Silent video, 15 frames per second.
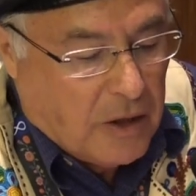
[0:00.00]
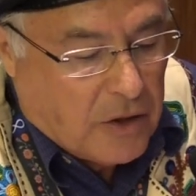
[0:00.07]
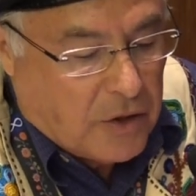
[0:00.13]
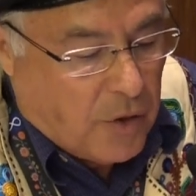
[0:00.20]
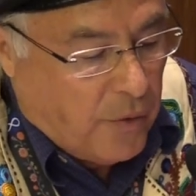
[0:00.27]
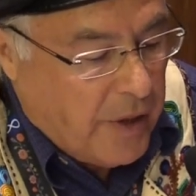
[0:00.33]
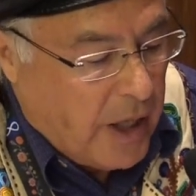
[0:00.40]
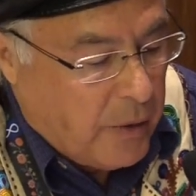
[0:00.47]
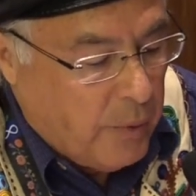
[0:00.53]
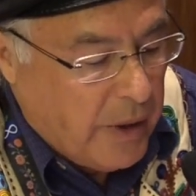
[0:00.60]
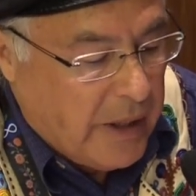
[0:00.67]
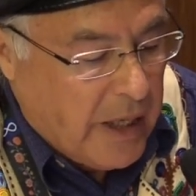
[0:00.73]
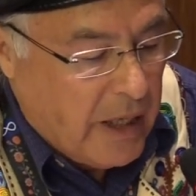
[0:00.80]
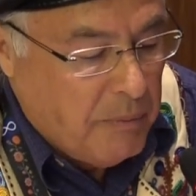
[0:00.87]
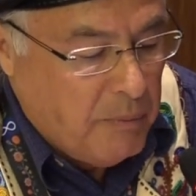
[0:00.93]
so that we
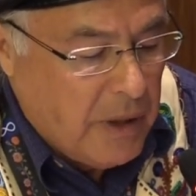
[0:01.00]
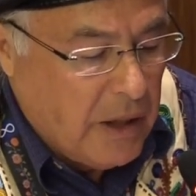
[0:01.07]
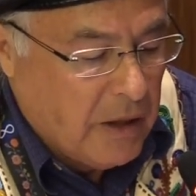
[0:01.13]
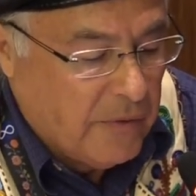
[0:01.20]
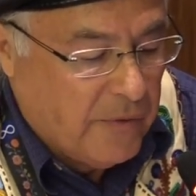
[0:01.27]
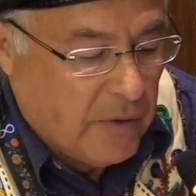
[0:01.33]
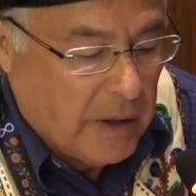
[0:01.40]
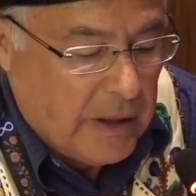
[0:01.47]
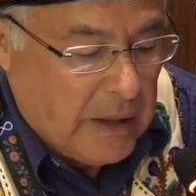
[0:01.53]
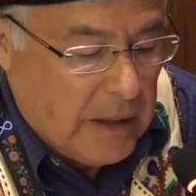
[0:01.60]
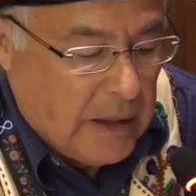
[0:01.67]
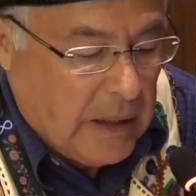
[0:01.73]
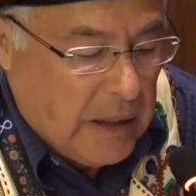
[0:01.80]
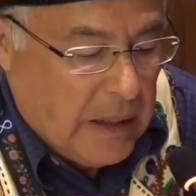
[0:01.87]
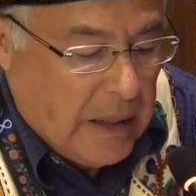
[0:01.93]
can meaningfully
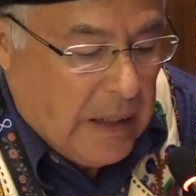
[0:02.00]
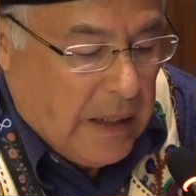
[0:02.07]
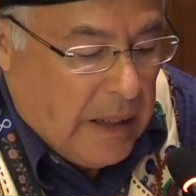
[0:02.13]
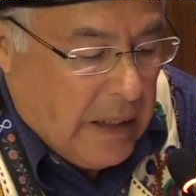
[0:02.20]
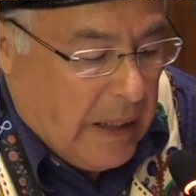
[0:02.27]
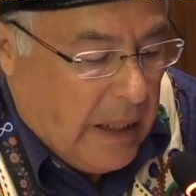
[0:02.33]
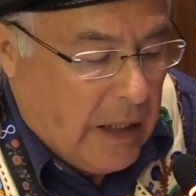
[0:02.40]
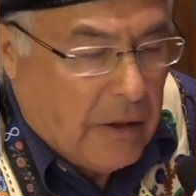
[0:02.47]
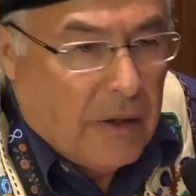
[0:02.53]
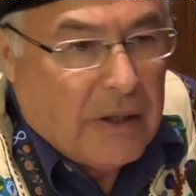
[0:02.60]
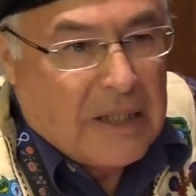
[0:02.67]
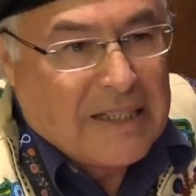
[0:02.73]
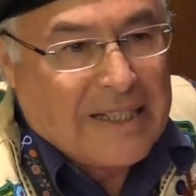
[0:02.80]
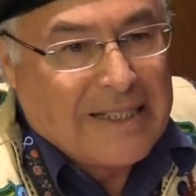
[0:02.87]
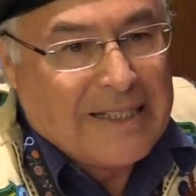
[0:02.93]
and on
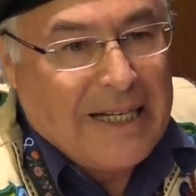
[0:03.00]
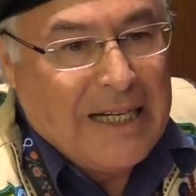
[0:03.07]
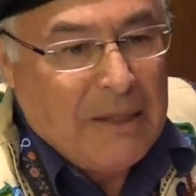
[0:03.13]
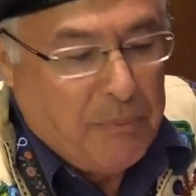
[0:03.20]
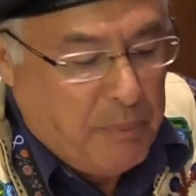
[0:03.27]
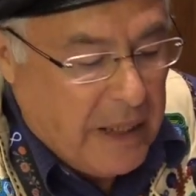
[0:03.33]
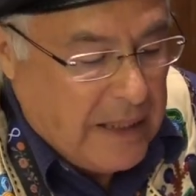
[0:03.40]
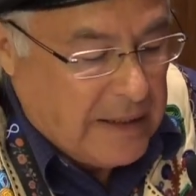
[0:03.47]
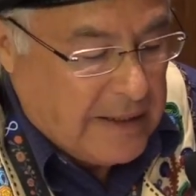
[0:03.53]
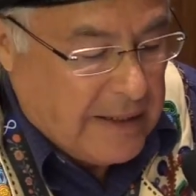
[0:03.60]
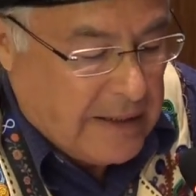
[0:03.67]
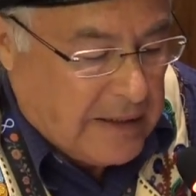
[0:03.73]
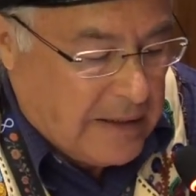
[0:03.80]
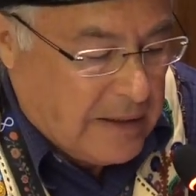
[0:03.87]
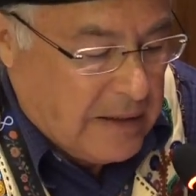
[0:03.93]
a sustained
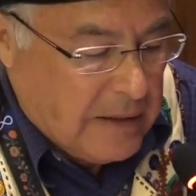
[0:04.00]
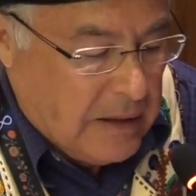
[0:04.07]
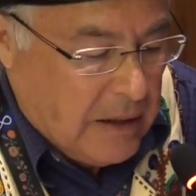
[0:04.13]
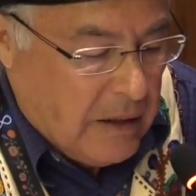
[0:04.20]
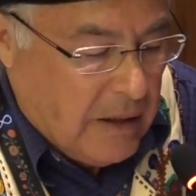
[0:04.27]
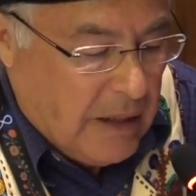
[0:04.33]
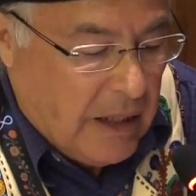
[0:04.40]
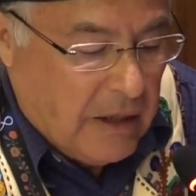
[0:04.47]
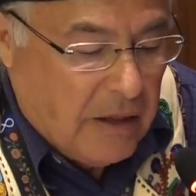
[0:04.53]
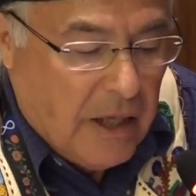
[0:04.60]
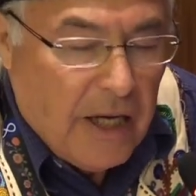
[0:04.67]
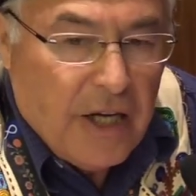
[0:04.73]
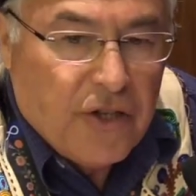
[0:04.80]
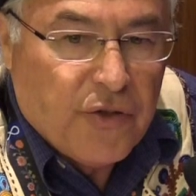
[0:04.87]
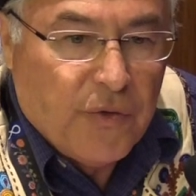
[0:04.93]
basis
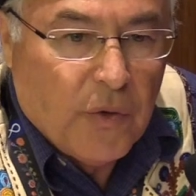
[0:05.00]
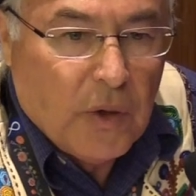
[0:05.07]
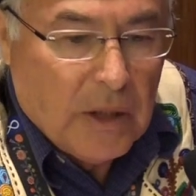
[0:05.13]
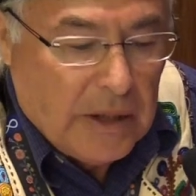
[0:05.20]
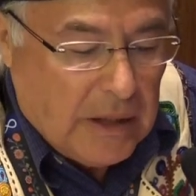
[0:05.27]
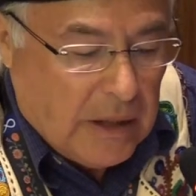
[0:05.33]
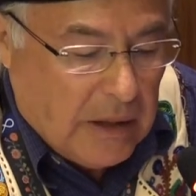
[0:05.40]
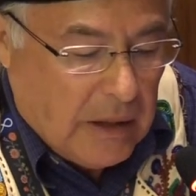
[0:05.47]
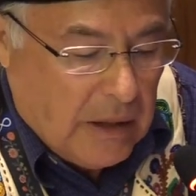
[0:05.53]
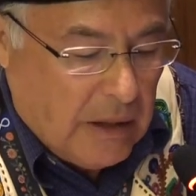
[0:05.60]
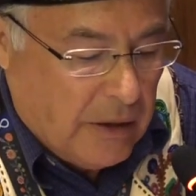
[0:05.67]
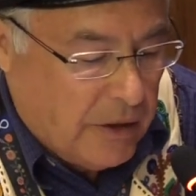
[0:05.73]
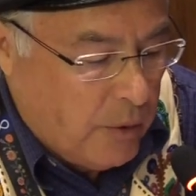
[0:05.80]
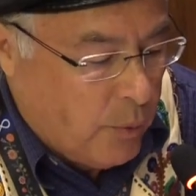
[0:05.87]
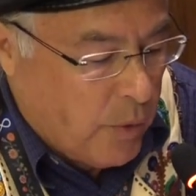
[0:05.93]
engage fully
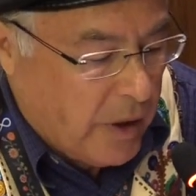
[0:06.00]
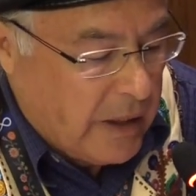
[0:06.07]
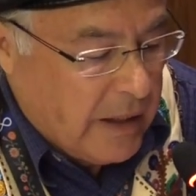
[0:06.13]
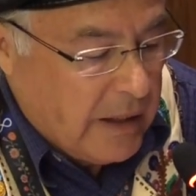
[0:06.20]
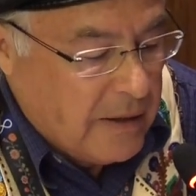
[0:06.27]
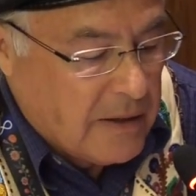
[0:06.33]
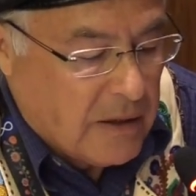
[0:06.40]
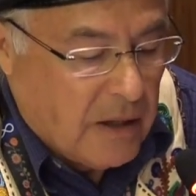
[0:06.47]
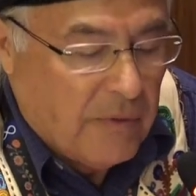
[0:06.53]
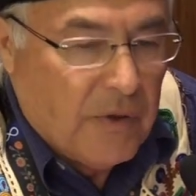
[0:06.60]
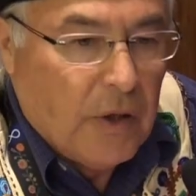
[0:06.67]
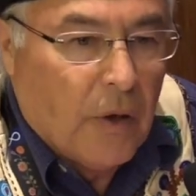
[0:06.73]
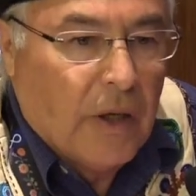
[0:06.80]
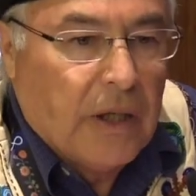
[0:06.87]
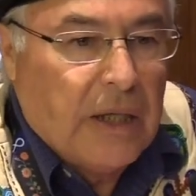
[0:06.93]
in the workings of
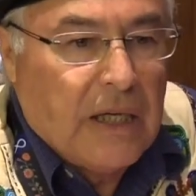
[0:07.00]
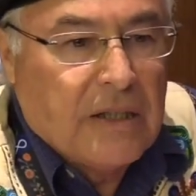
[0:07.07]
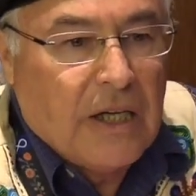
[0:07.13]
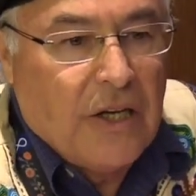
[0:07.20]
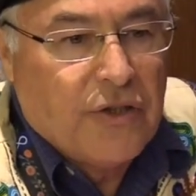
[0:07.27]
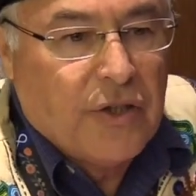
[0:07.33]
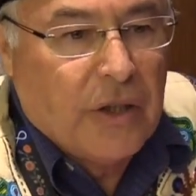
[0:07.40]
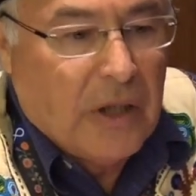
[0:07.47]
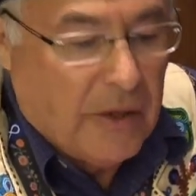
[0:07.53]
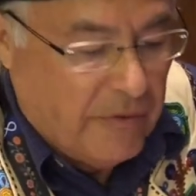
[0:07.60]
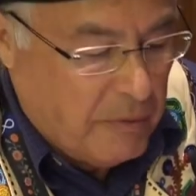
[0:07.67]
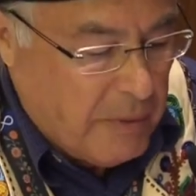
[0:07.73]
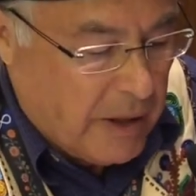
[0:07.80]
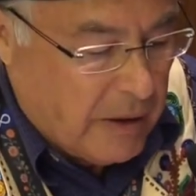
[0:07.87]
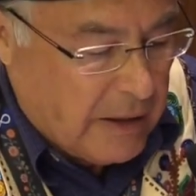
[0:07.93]
the Organization of
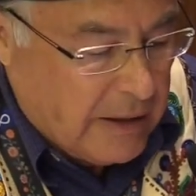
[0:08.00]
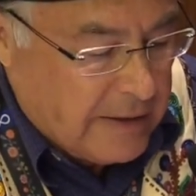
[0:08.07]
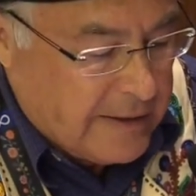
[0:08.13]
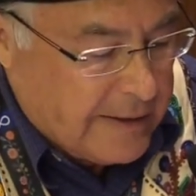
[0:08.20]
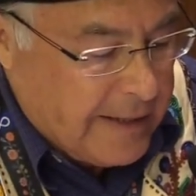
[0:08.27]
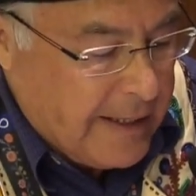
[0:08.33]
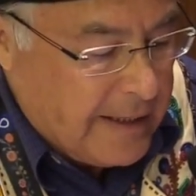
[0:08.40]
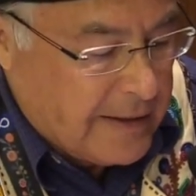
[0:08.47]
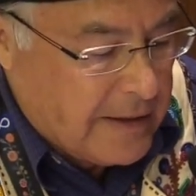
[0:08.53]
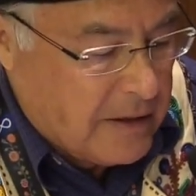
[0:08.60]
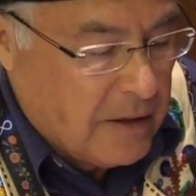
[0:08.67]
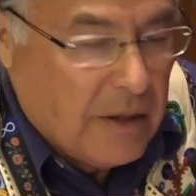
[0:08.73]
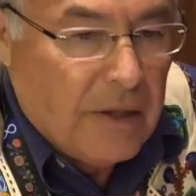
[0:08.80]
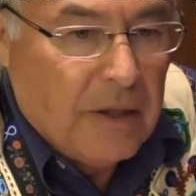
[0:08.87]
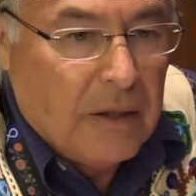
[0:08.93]
American
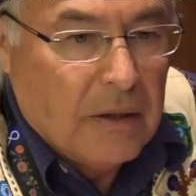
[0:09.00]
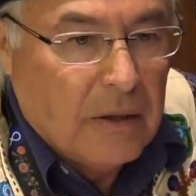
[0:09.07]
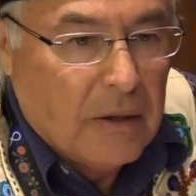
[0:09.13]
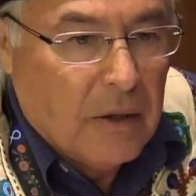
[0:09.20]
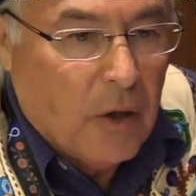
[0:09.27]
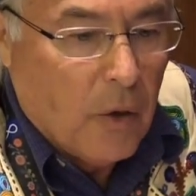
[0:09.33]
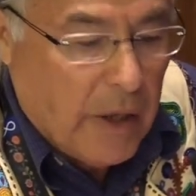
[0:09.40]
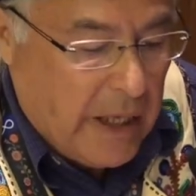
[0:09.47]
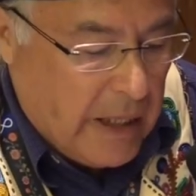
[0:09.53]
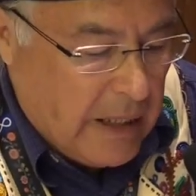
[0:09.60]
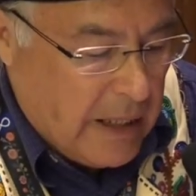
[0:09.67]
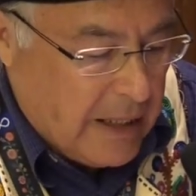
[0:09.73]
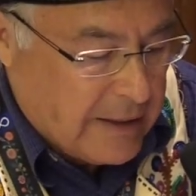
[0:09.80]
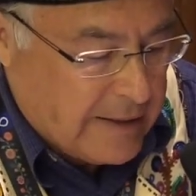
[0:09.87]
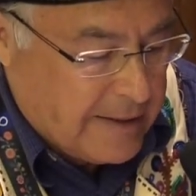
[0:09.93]
States, the
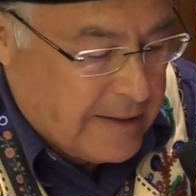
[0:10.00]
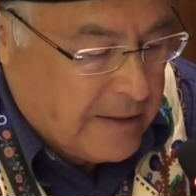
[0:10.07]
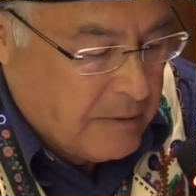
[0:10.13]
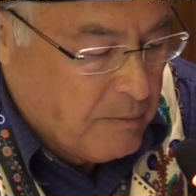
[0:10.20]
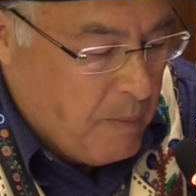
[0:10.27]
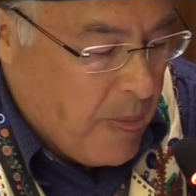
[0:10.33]
OAS.